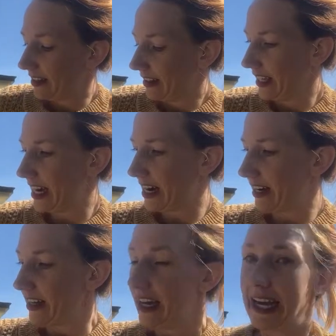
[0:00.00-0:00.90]
Yeah,
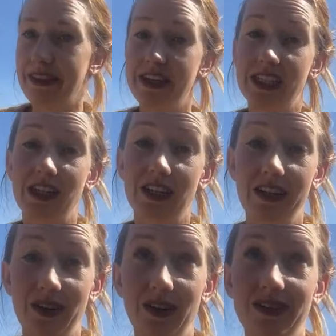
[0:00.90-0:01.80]
and this
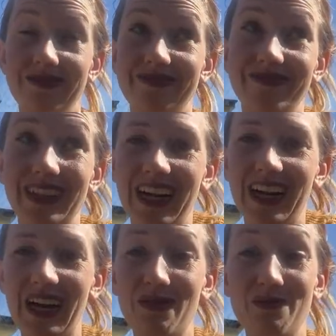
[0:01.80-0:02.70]
year
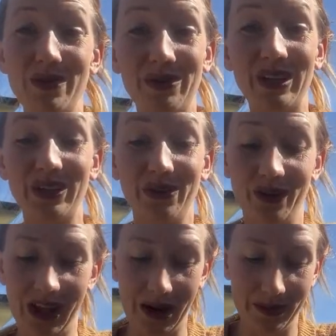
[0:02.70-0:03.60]
it would be really
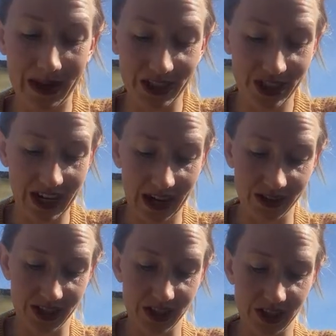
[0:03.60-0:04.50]
cool, and I'm not sure how
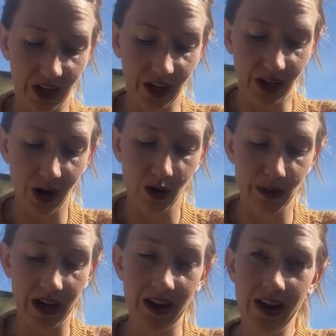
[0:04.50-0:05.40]
this year's gonna go,
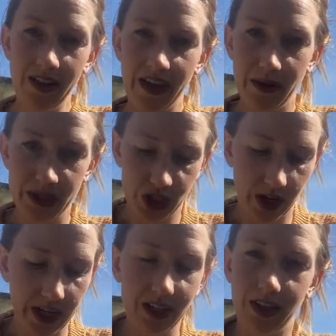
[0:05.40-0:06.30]
but I've been
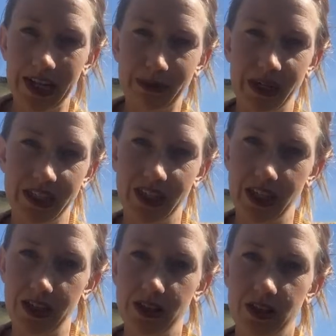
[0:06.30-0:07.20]
trying to collect my
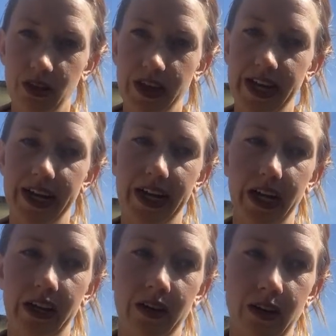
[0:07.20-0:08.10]
seeds so that I